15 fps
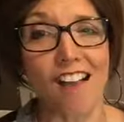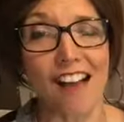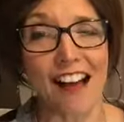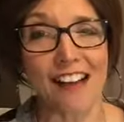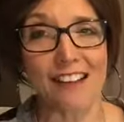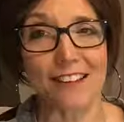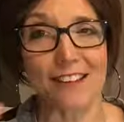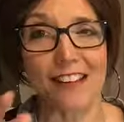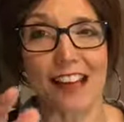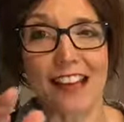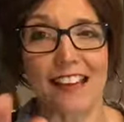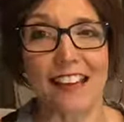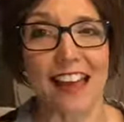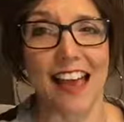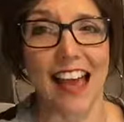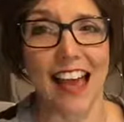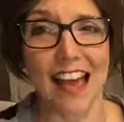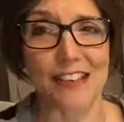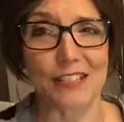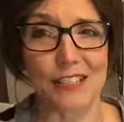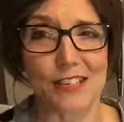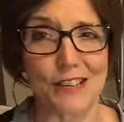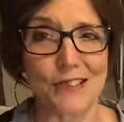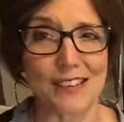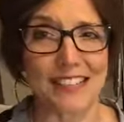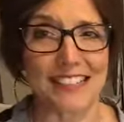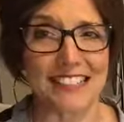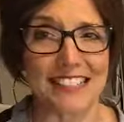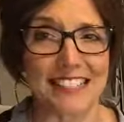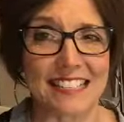I could like add you
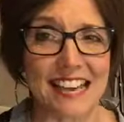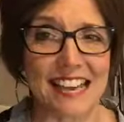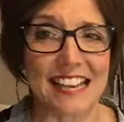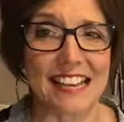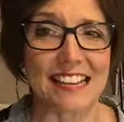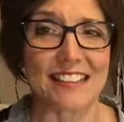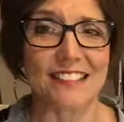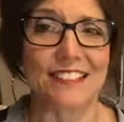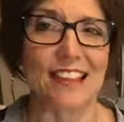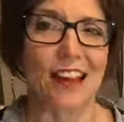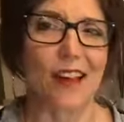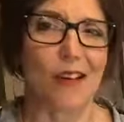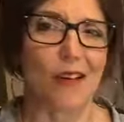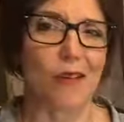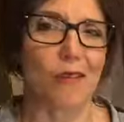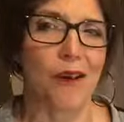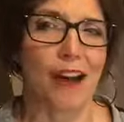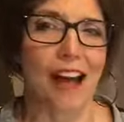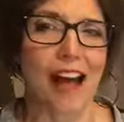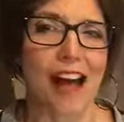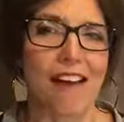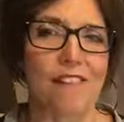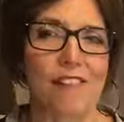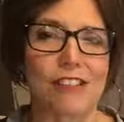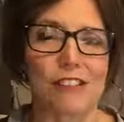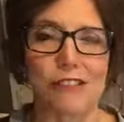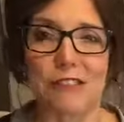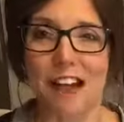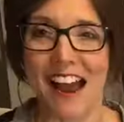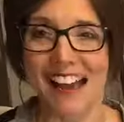and, and and so I haven't
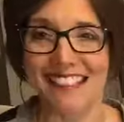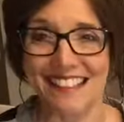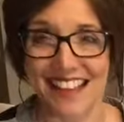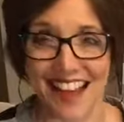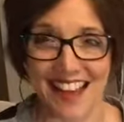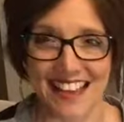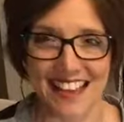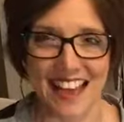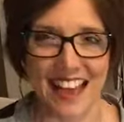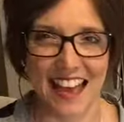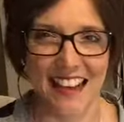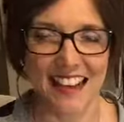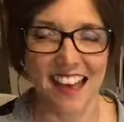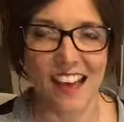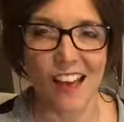tried that yet.